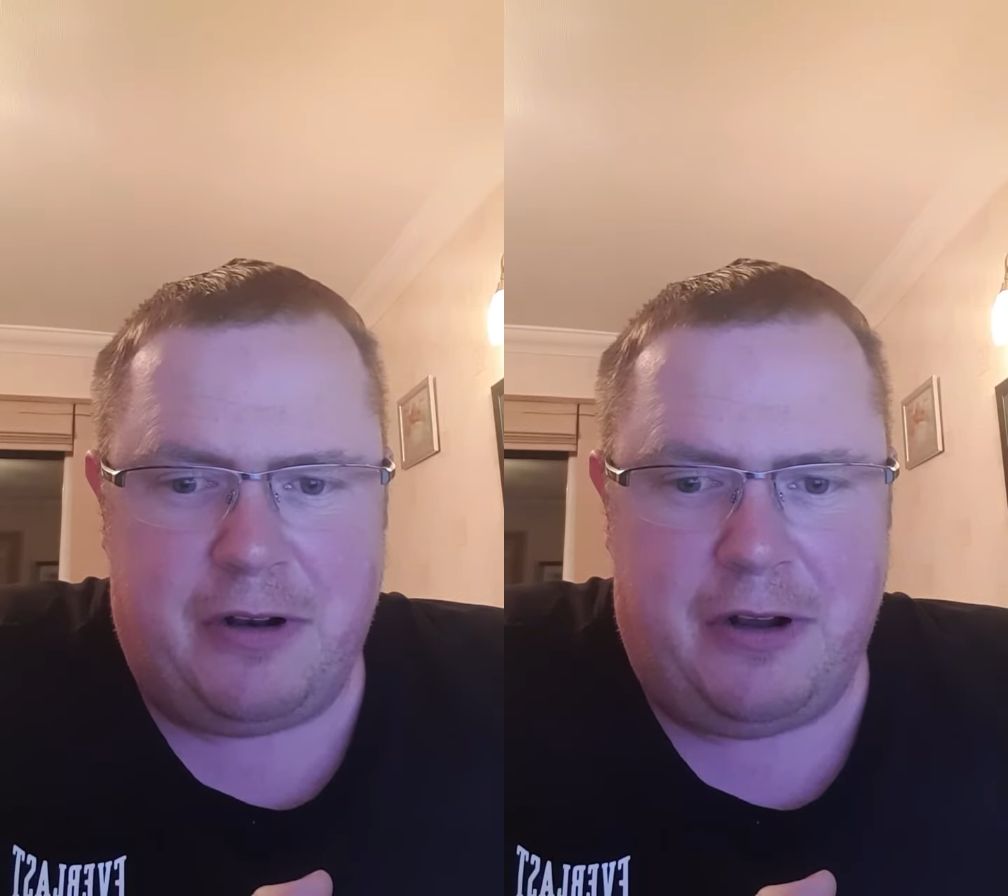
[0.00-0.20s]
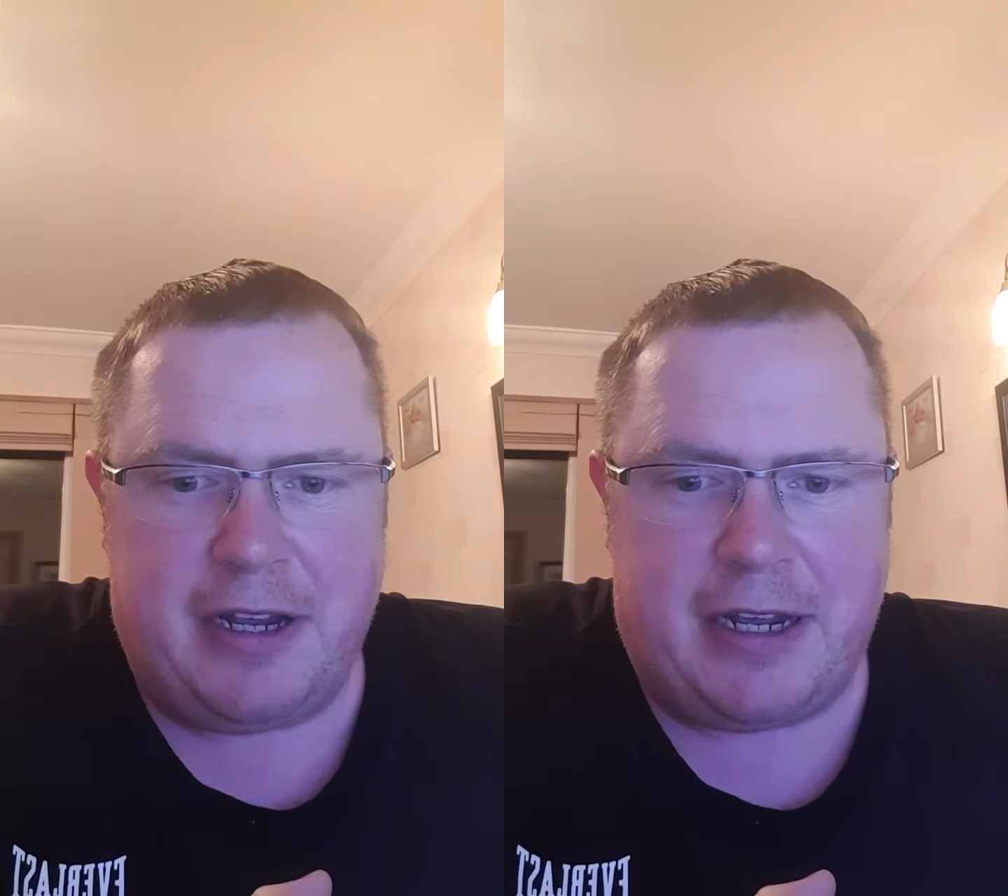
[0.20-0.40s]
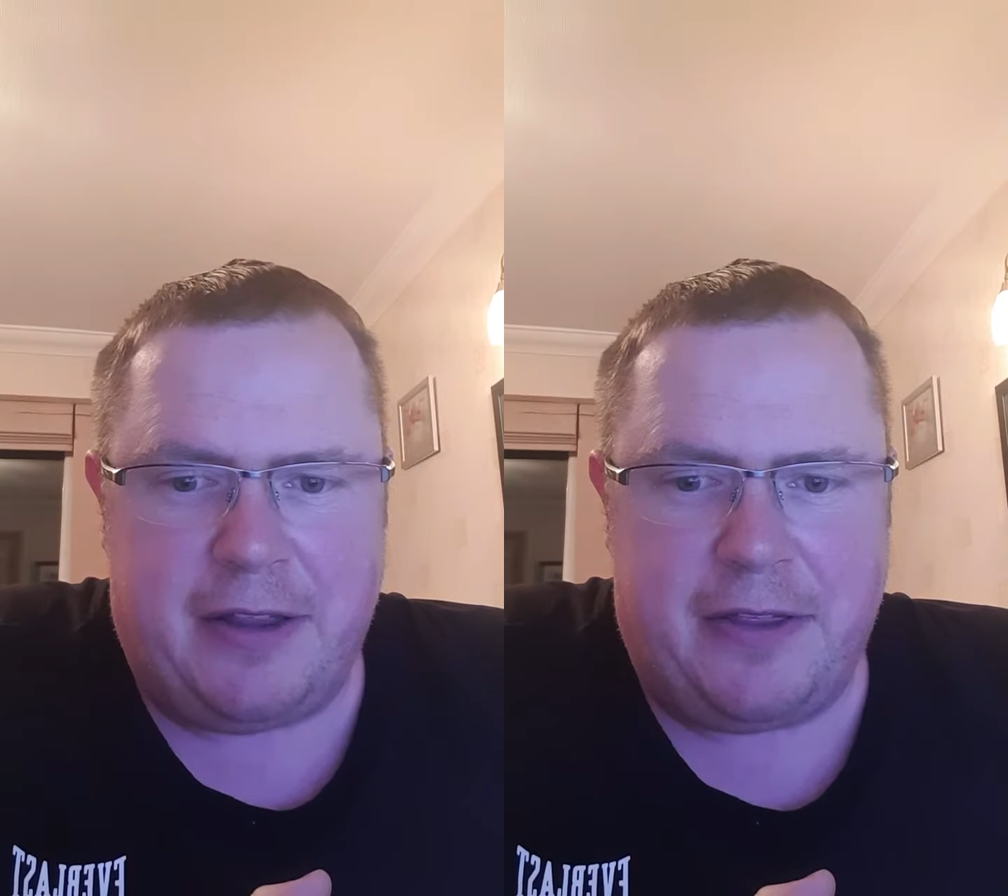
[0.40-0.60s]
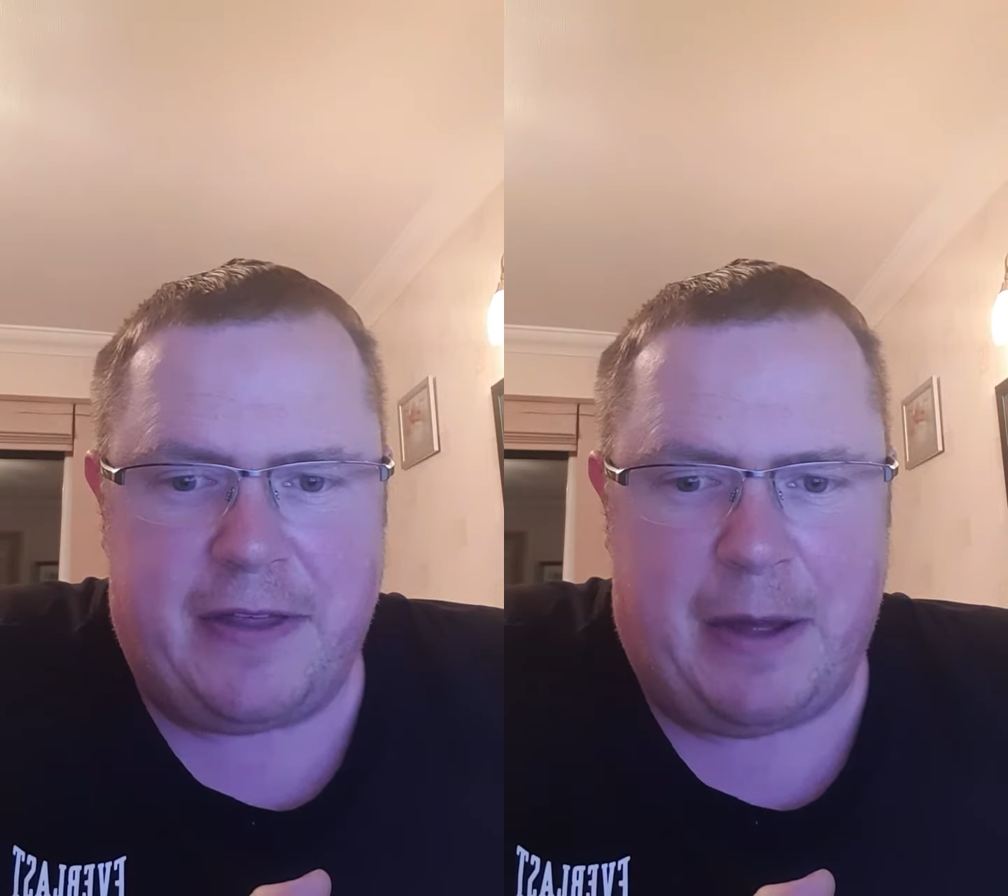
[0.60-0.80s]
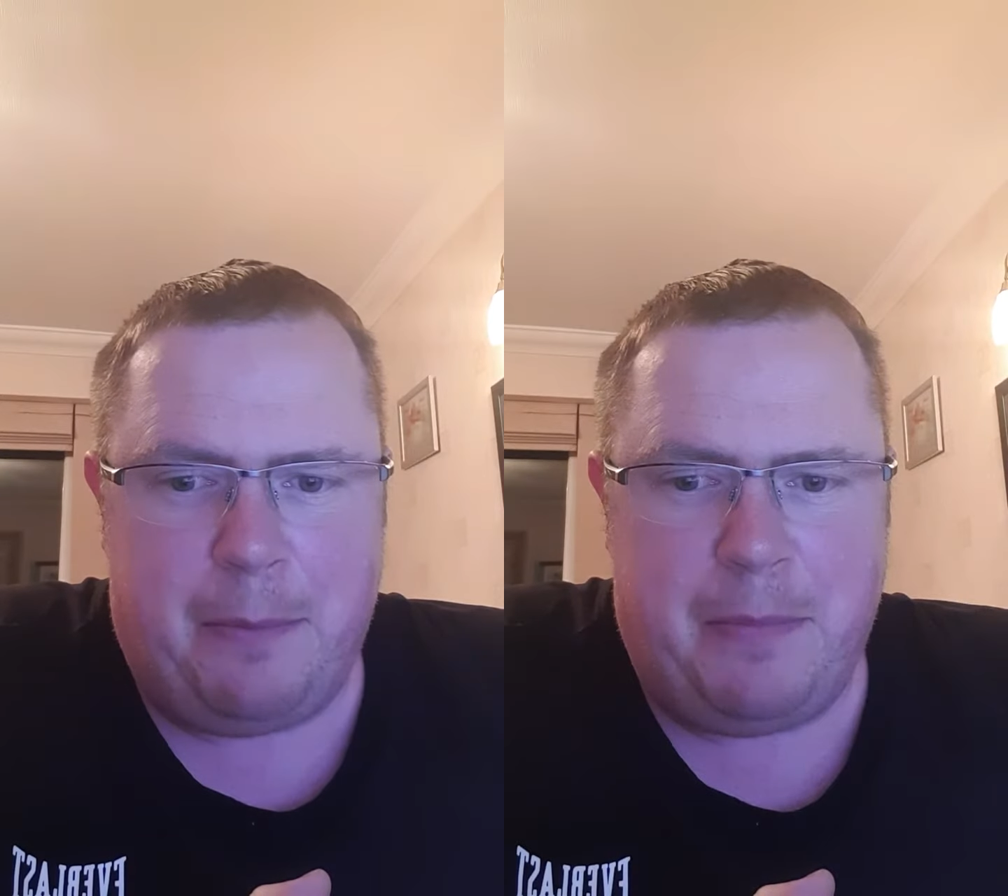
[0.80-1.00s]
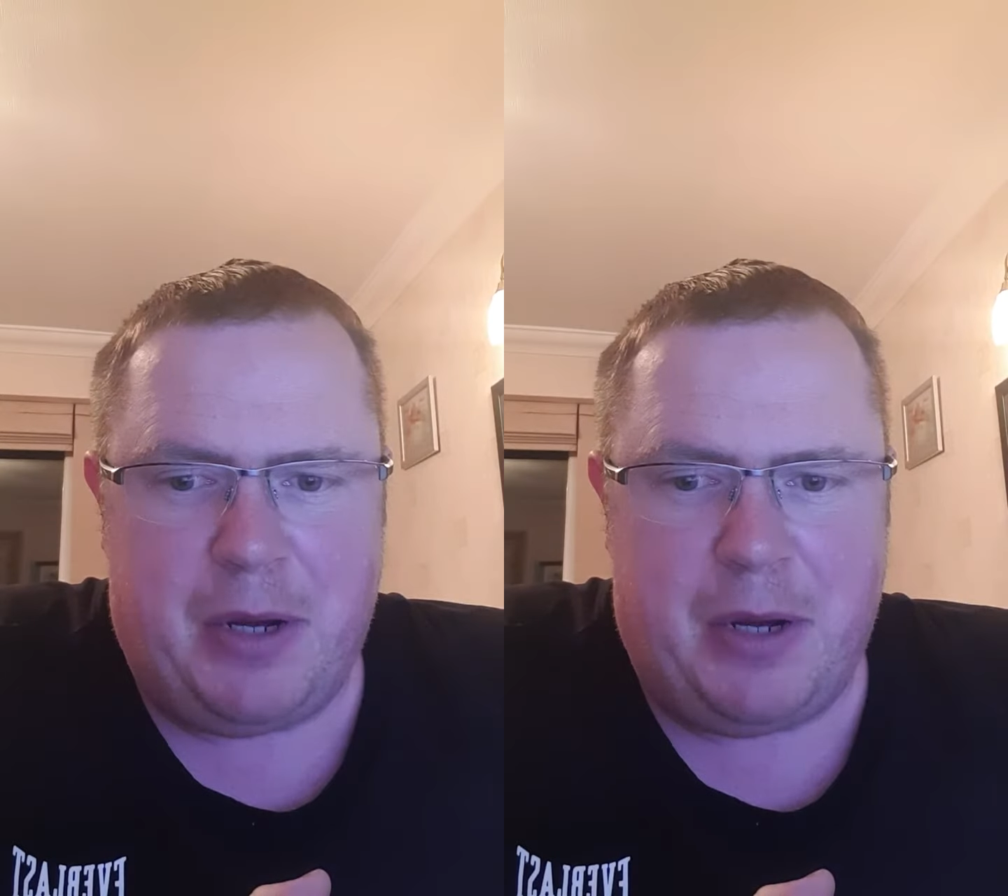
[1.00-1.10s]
like a thumb